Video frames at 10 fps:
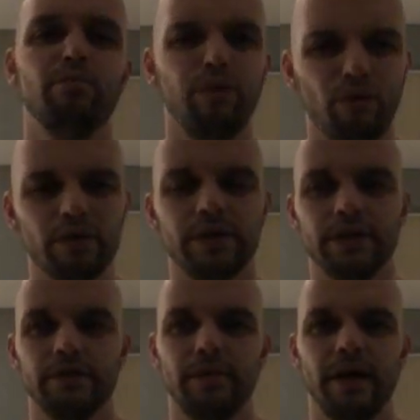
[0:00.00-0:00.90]

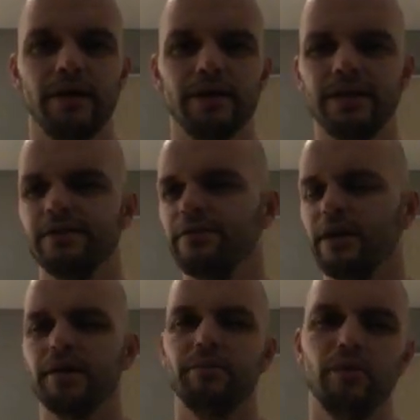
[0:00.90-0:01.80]
bullshit, man. That's
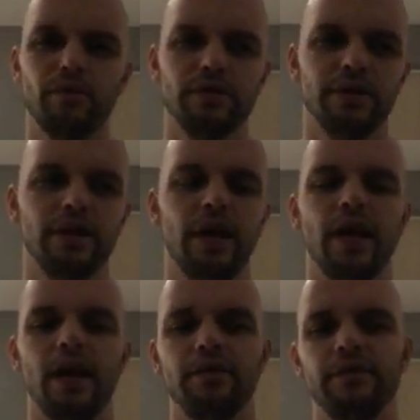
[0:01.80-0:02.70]
fucking bullshit.
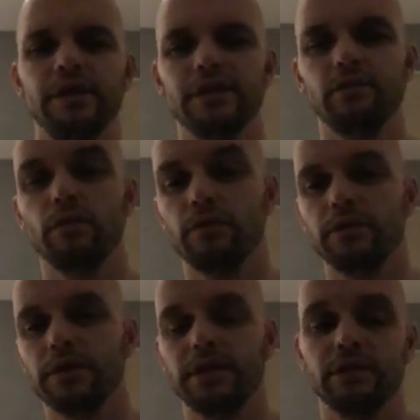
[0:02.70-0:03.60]
If this
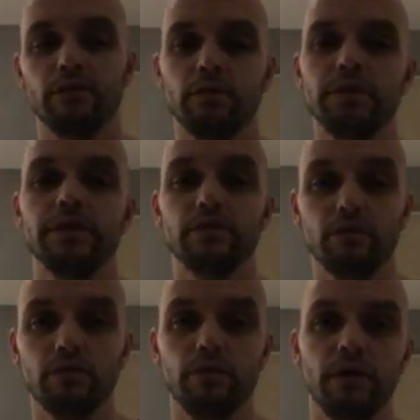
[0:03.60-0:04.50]
will be
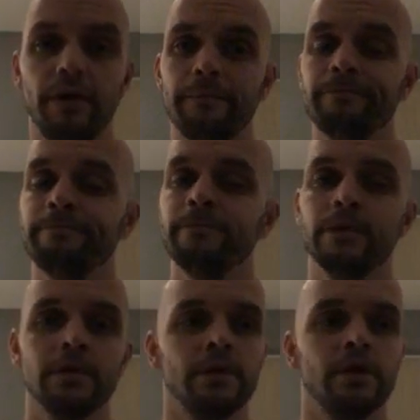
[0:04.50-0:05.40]
true,
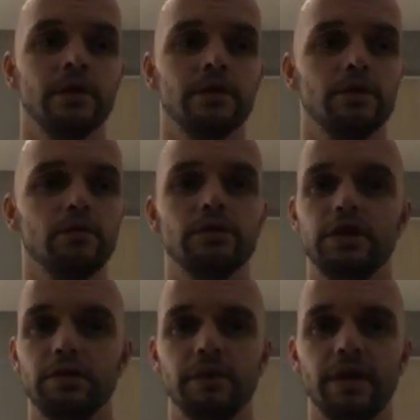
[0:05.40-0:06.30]
those
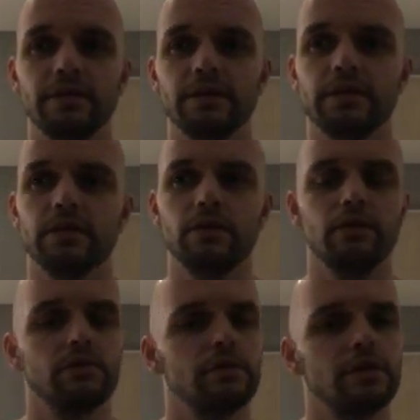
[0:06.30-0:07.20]
gymnasts,
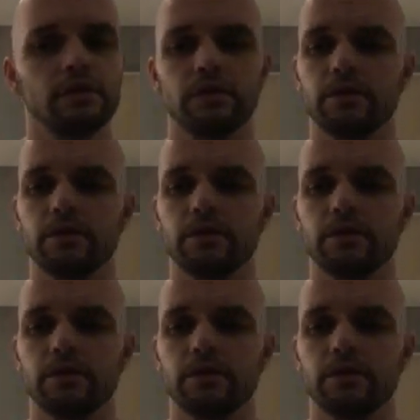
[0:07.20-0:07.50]
those